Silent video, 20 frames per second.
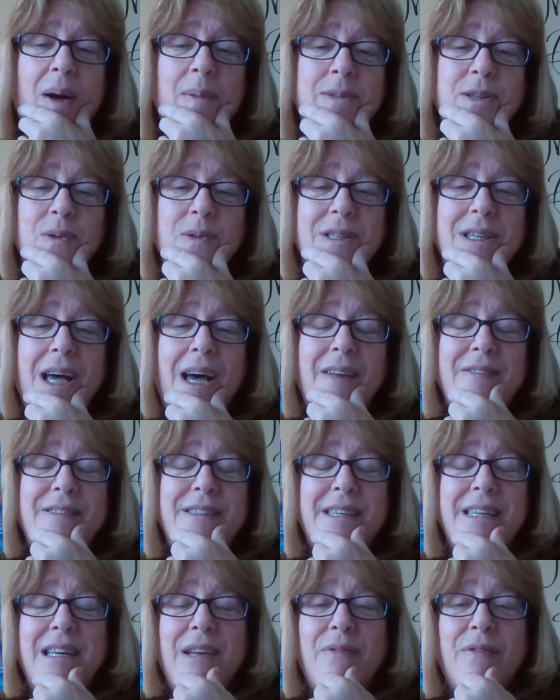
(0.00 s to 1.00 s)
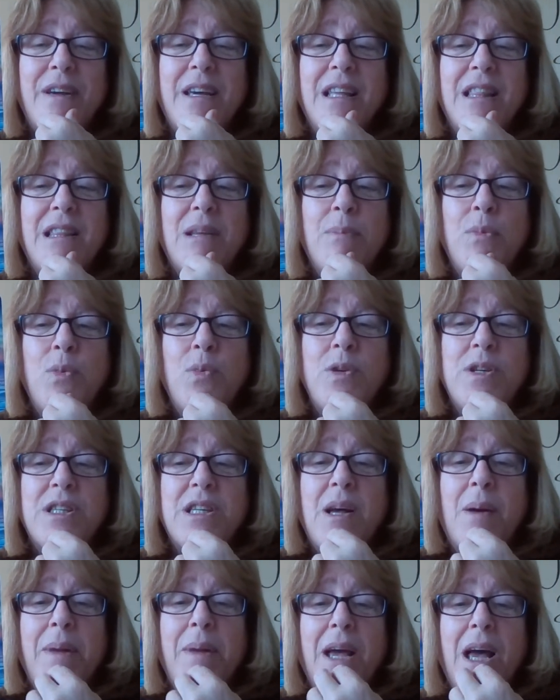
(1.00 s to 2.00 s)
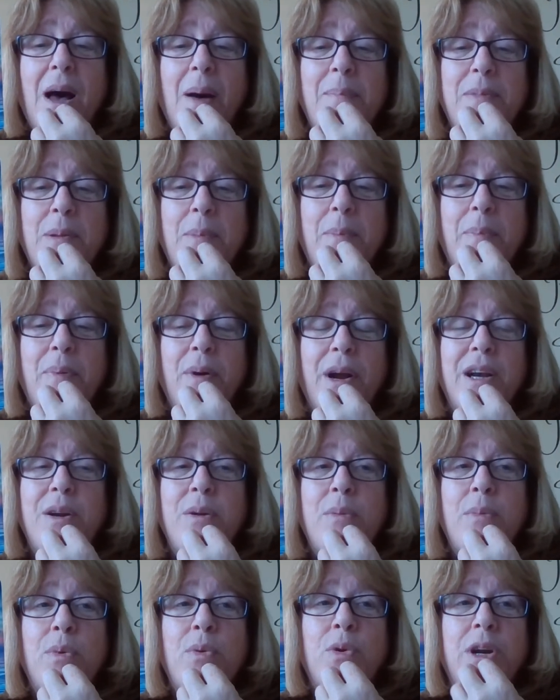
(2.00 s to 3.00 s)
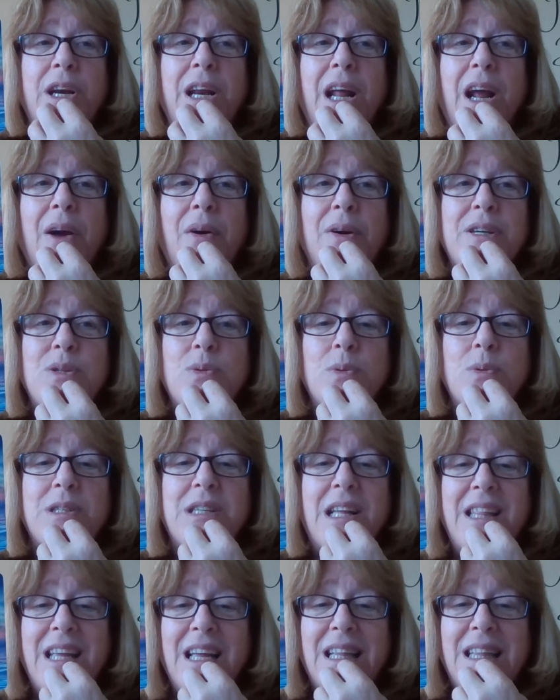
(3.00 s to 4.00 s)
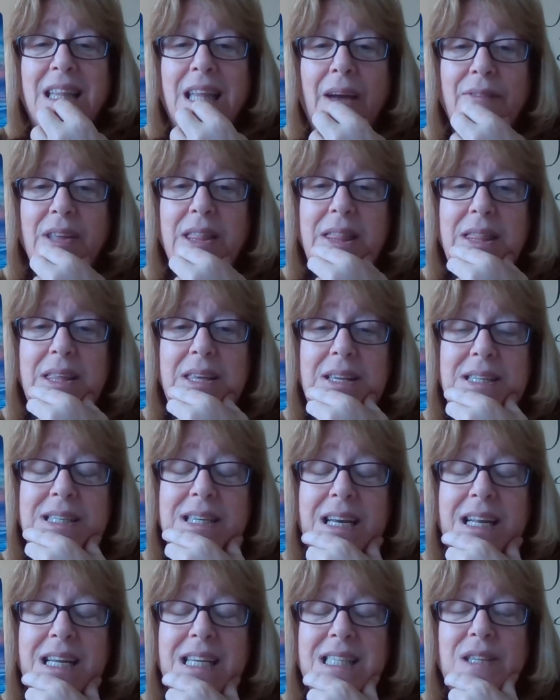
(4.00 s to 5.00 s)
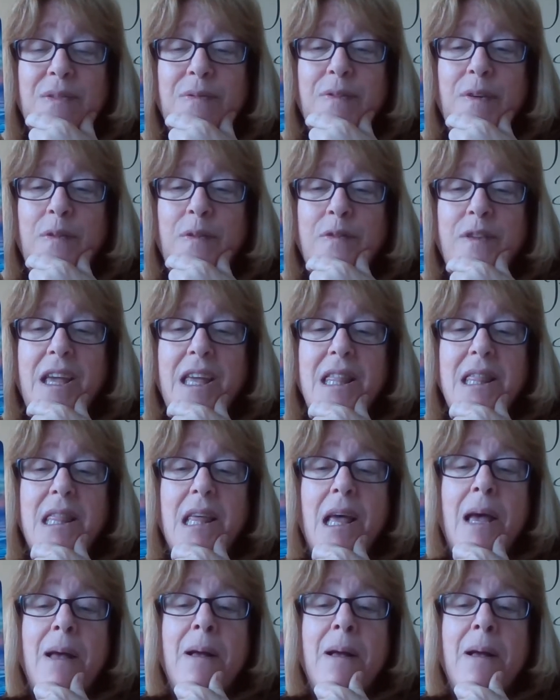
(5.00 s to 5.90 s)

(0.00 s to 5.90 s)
So it's kind of significant. The moon is coming up. The brand new moon in Aries was on the 11th. Today is the 15th.